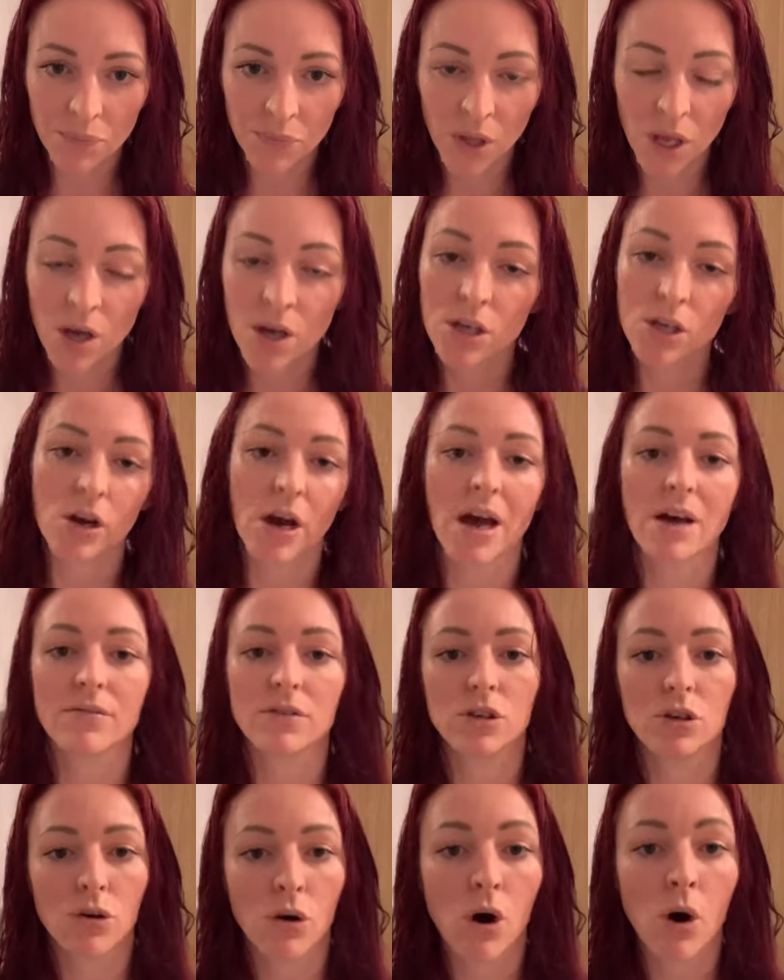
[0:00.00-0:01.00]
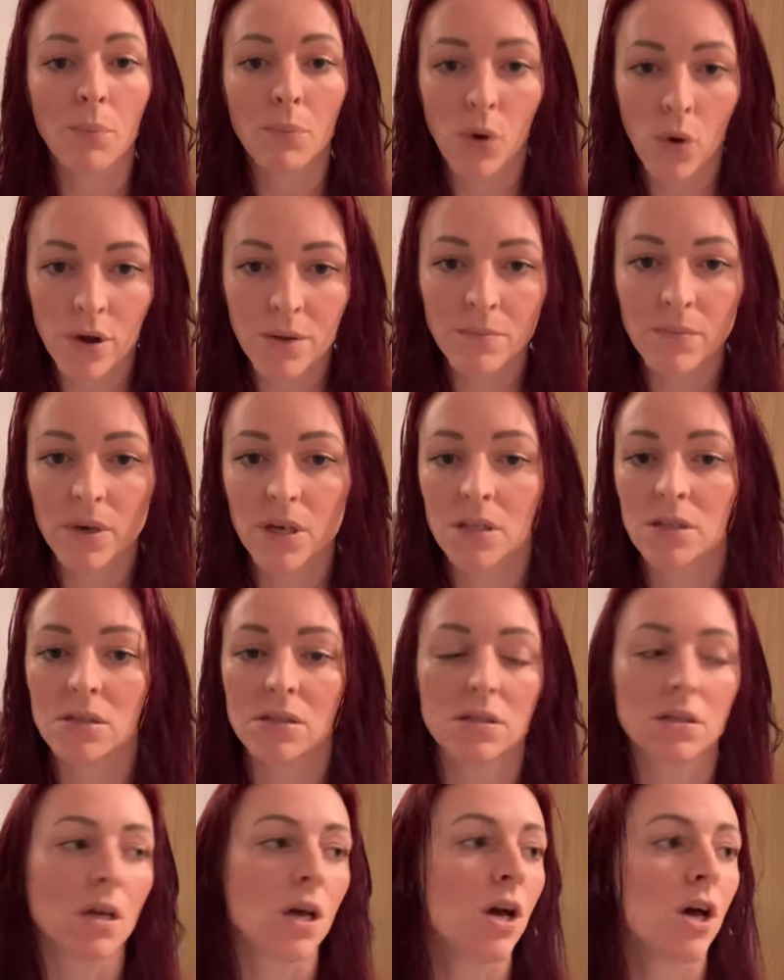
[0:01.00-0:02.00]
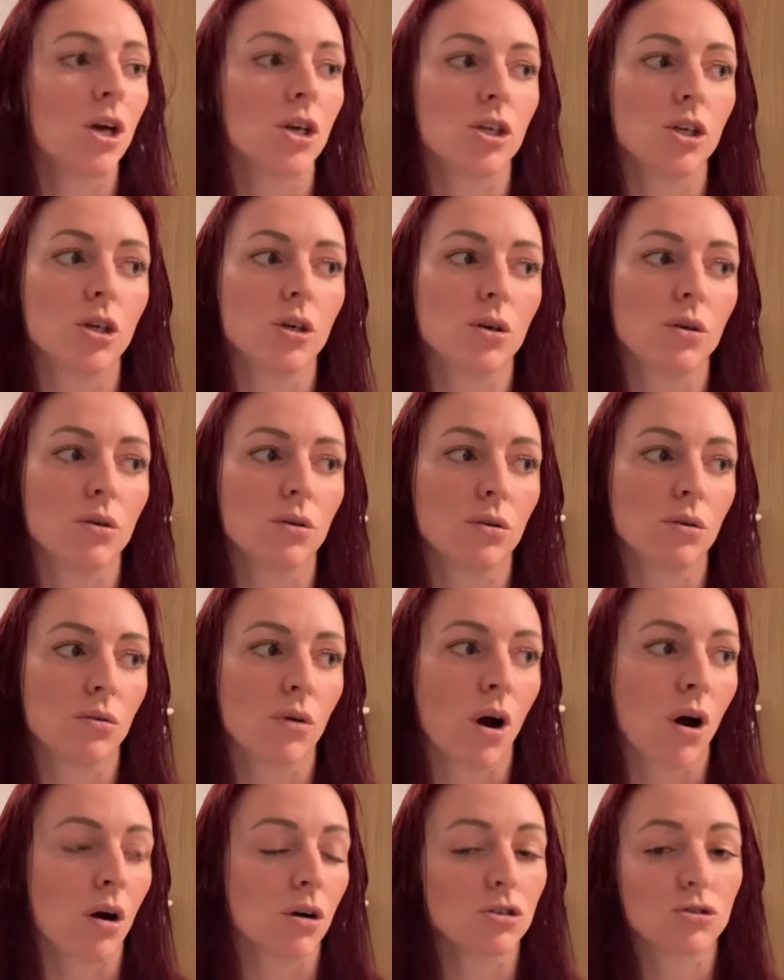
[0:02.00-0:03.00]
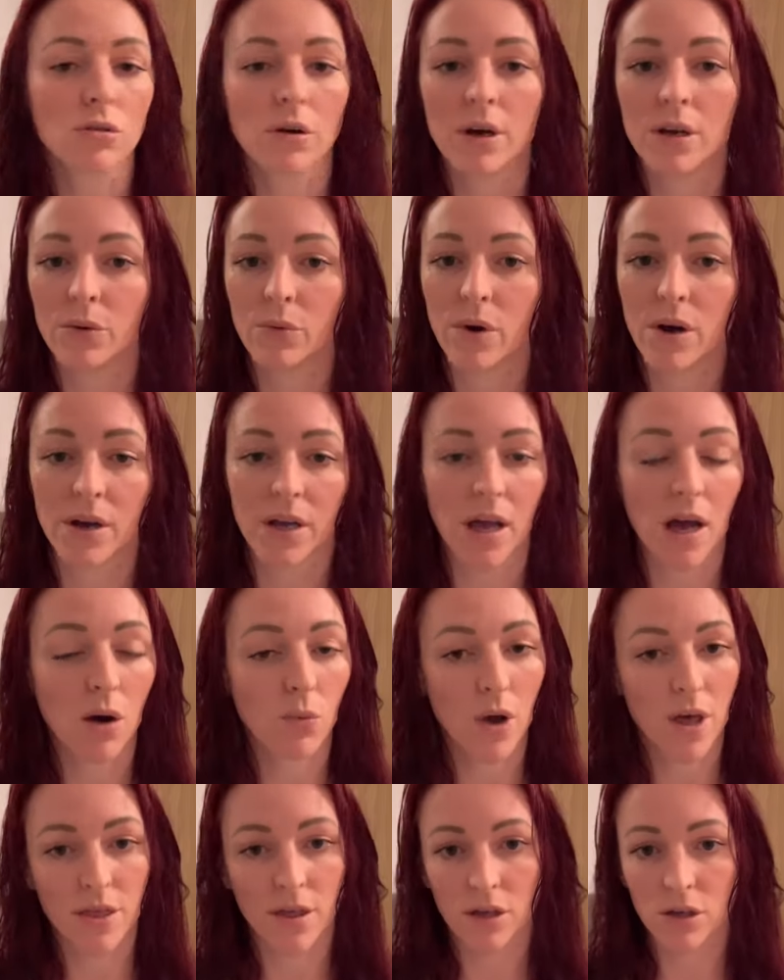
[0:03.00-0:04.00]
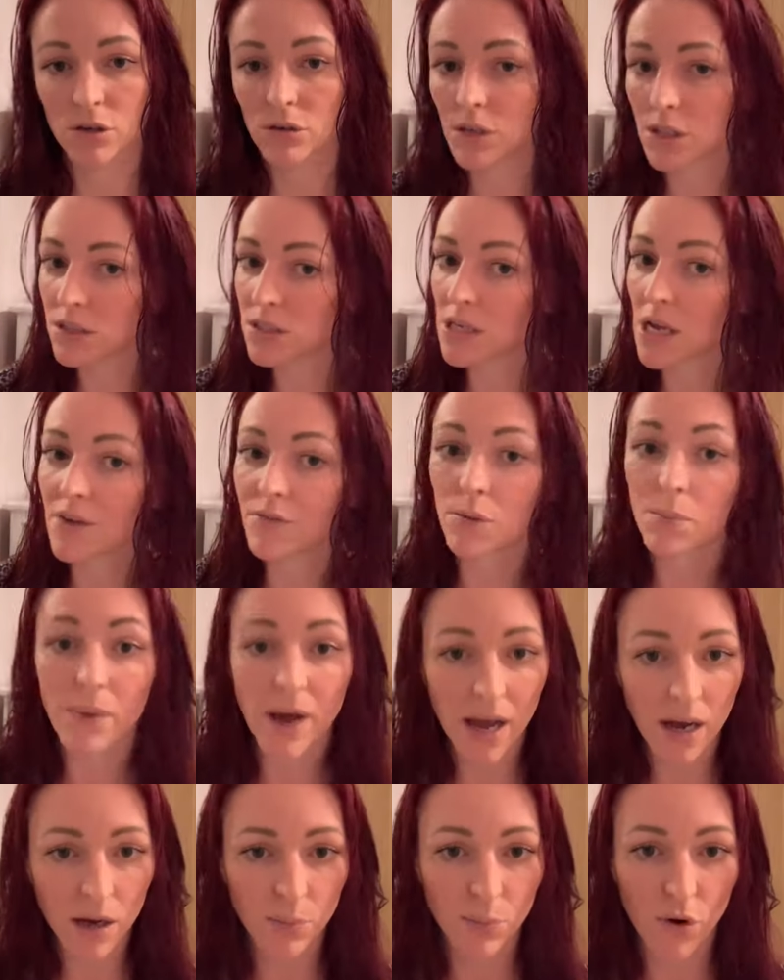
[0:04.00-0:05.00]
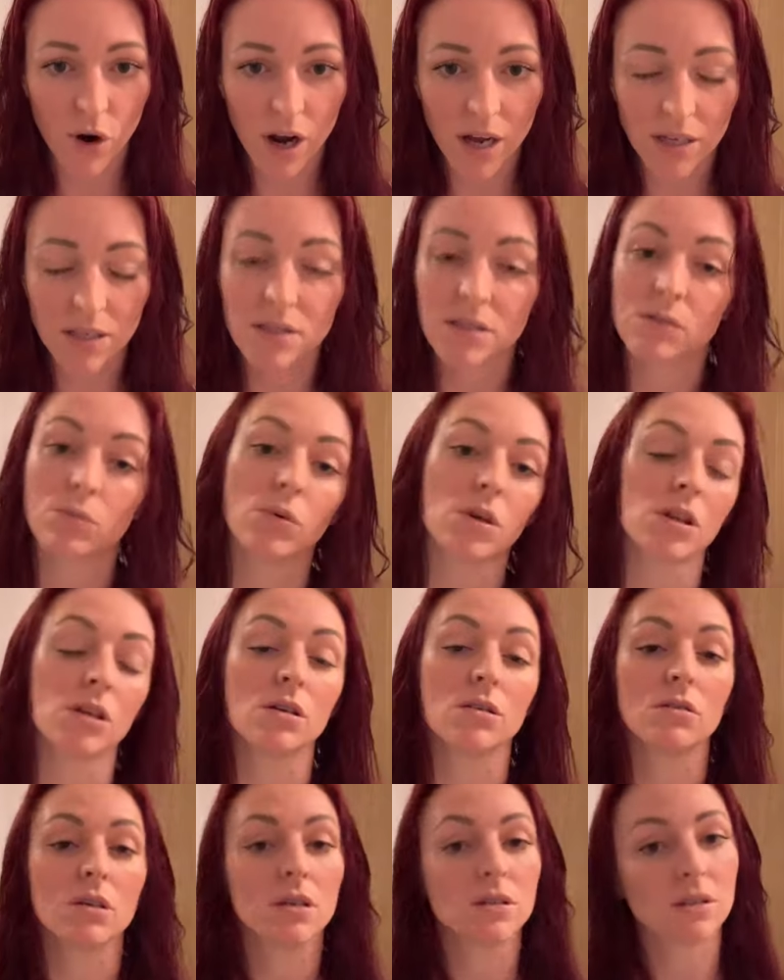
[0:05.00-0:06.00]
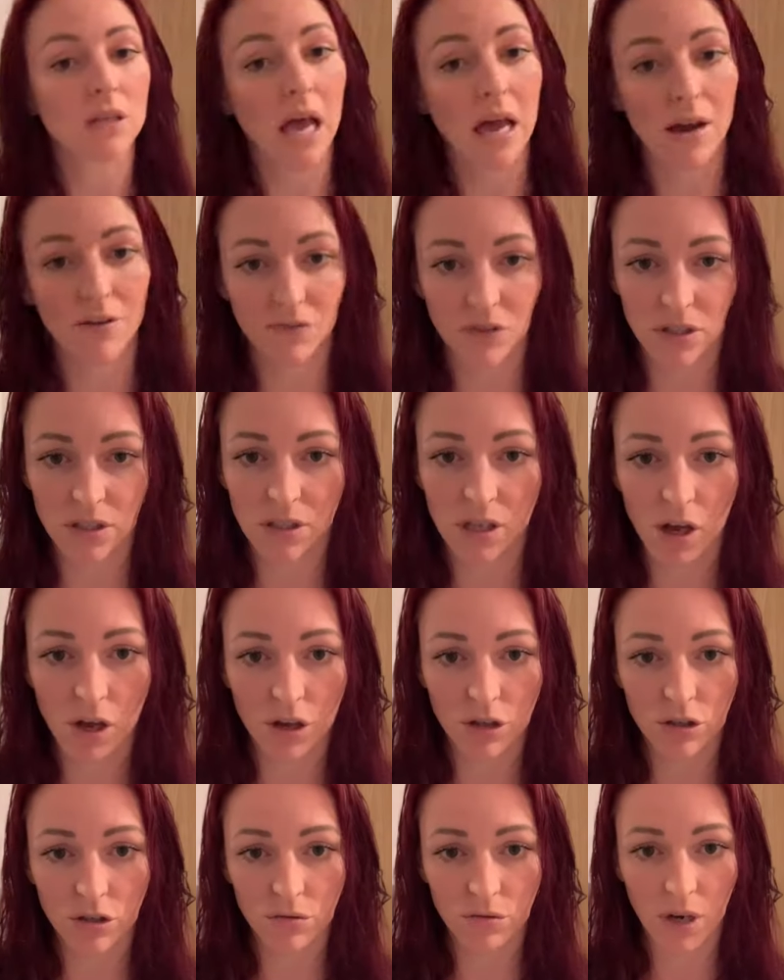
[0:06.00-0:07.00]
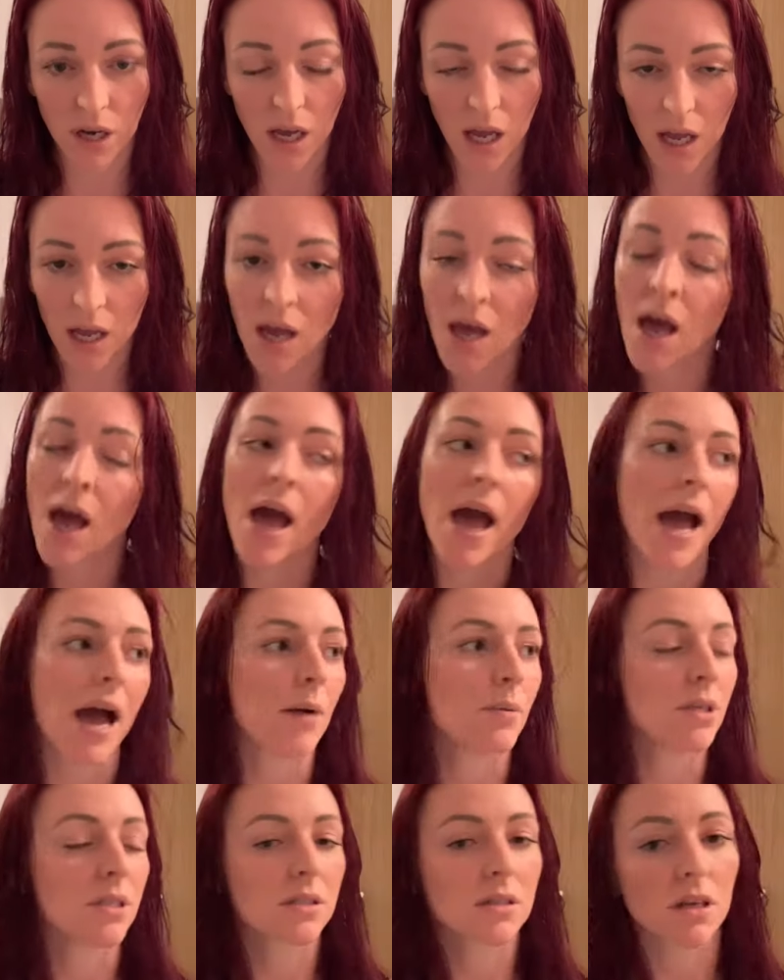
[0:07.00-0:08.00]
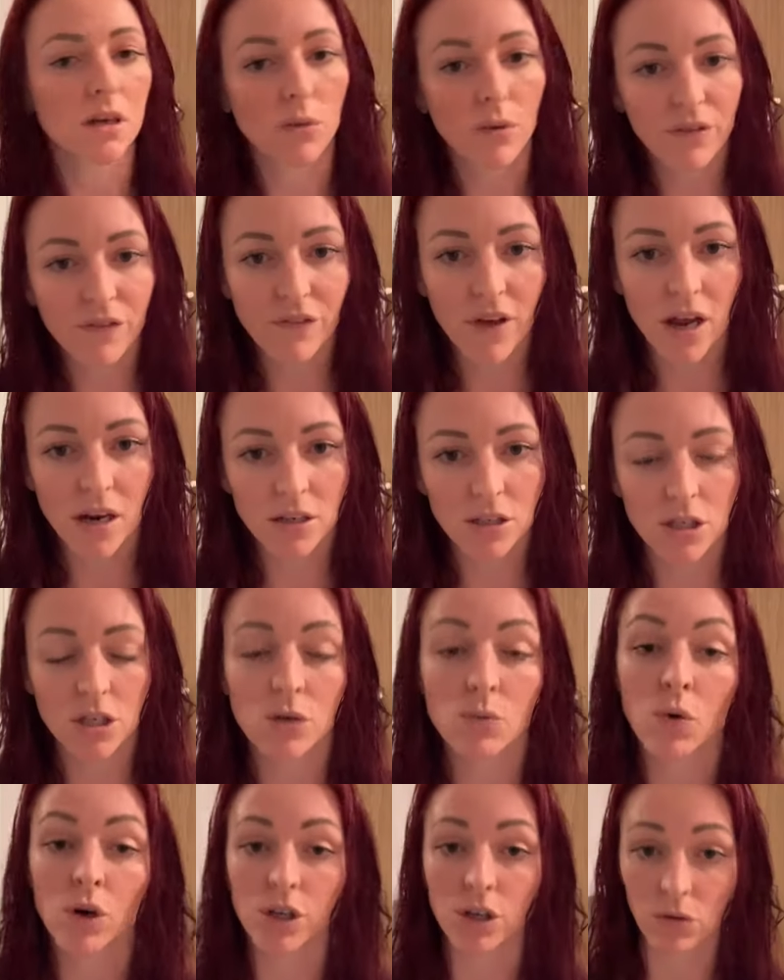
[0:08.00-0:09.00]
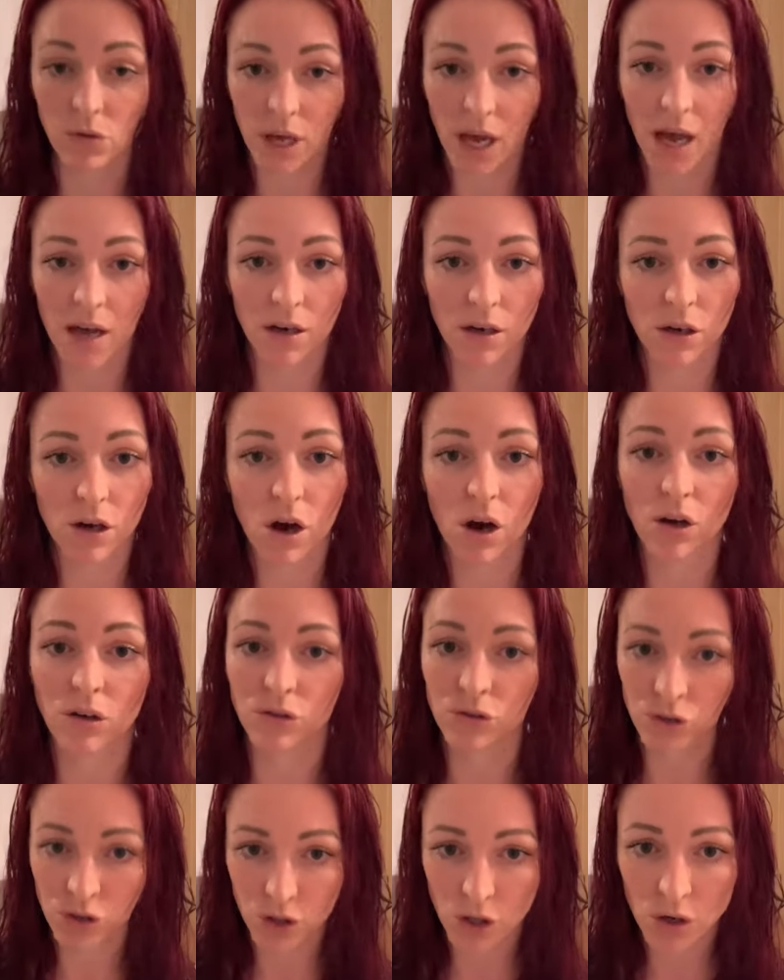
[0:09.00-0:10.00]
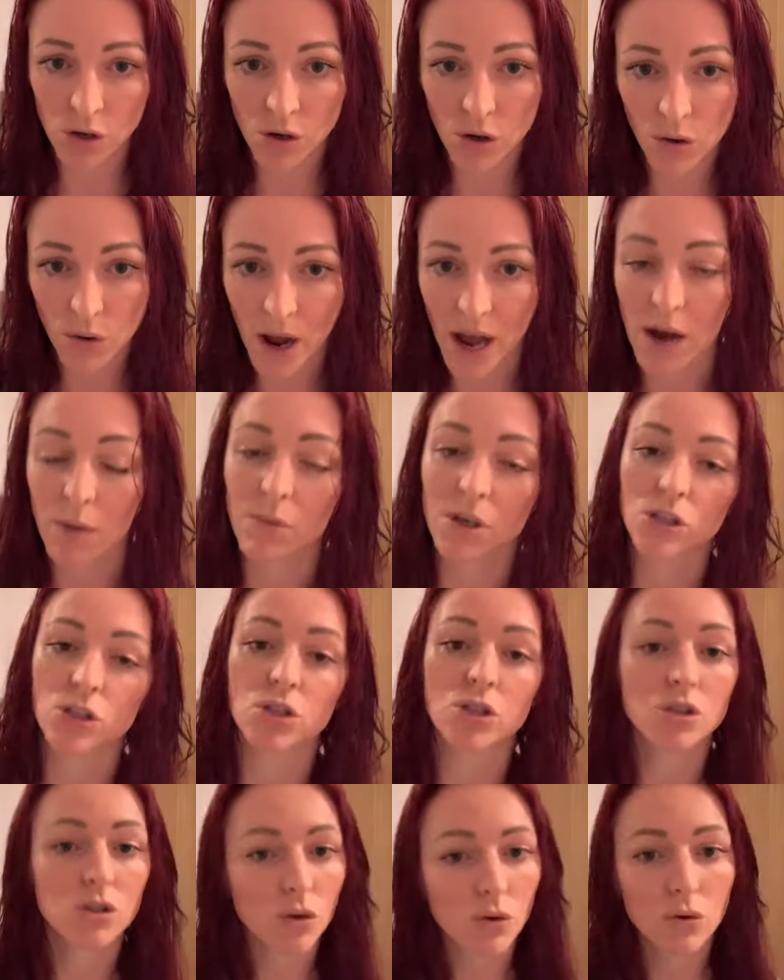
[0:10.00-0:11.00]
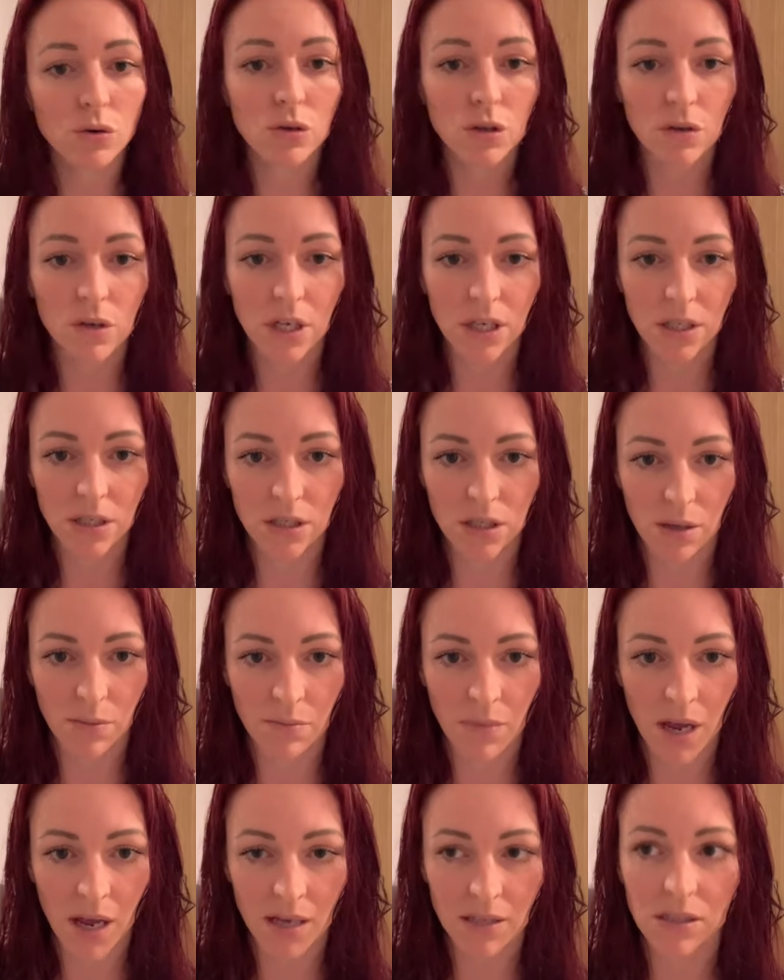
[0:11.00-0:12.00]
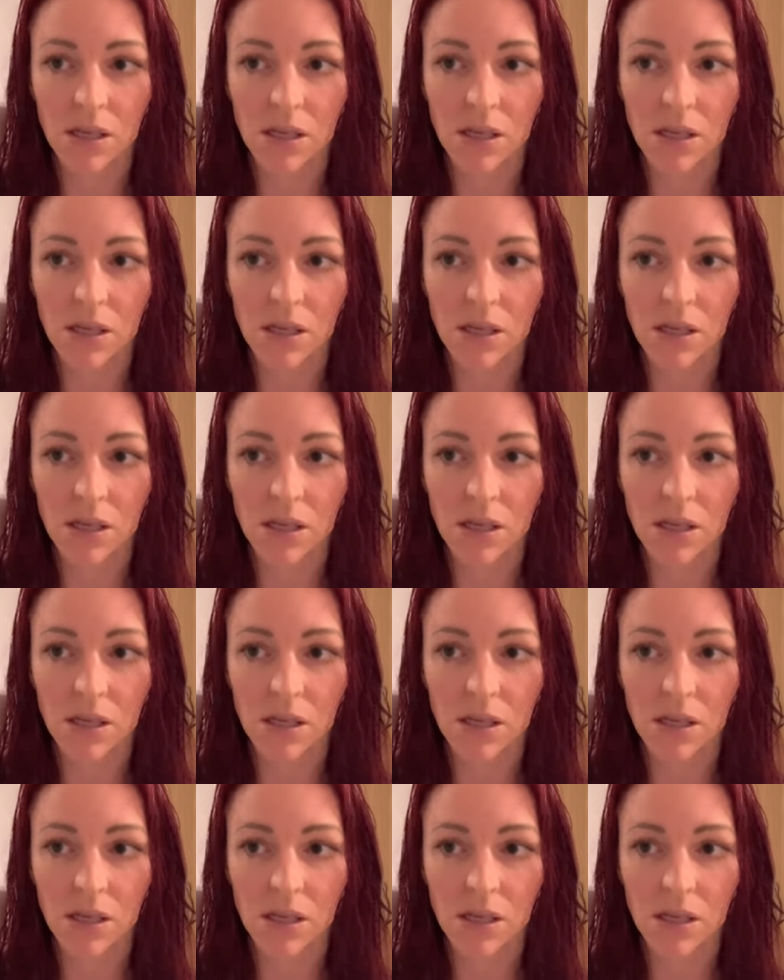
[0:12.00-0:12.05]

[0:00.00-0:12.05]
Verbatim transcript: you're having your appointments, you are trying to work out whether you need to have a back brace, whether you need to have the surgery, how it's going to affect you, what you can and can't do, how much school you need to miss,